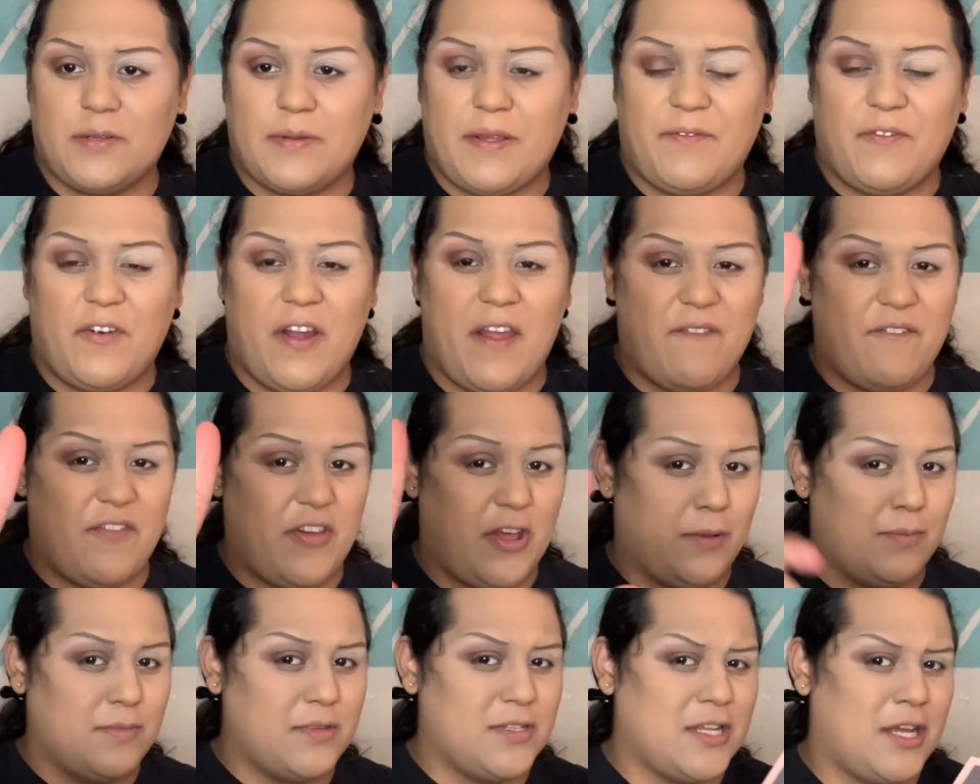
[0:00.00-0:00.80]
before I
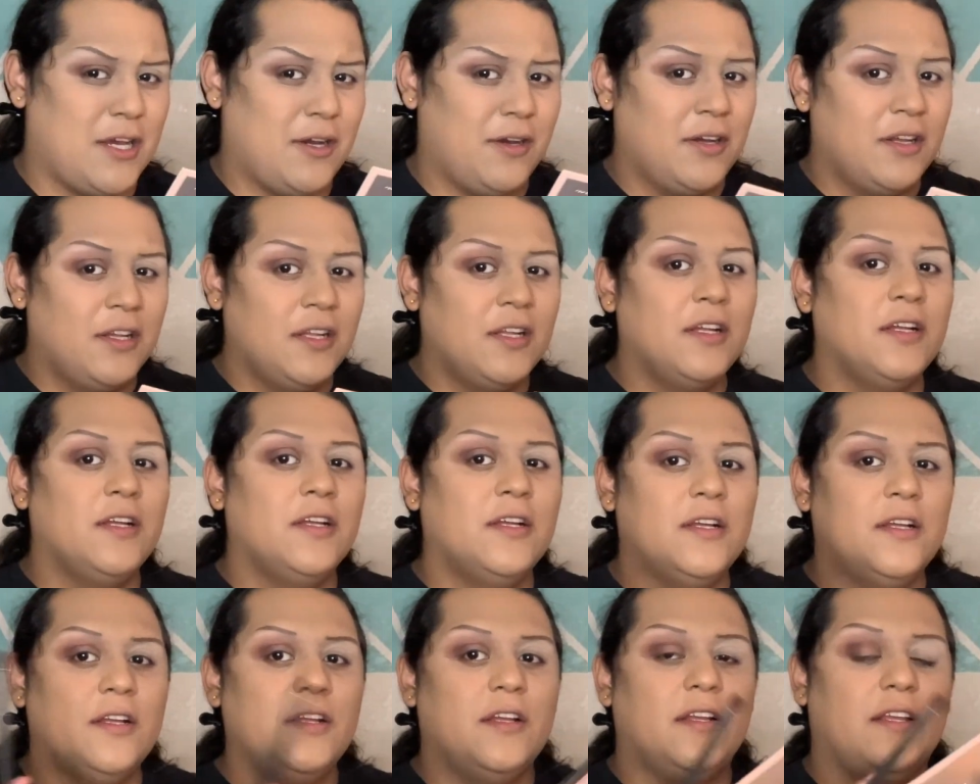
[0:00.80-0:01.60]
filmed, so
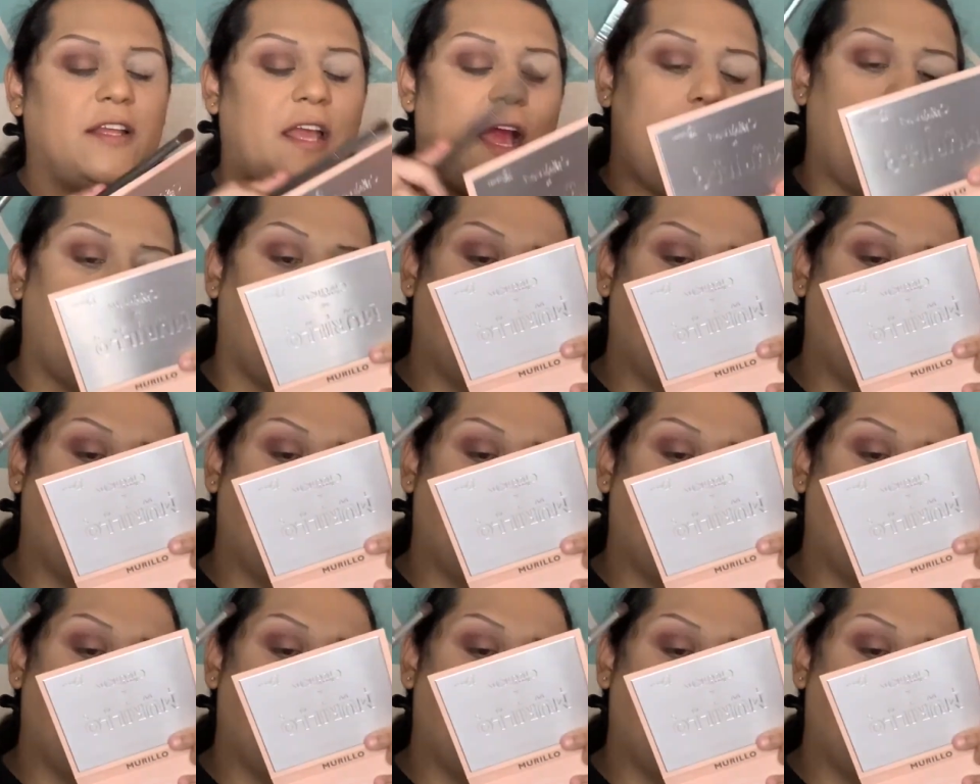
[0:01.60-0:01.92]
yeah,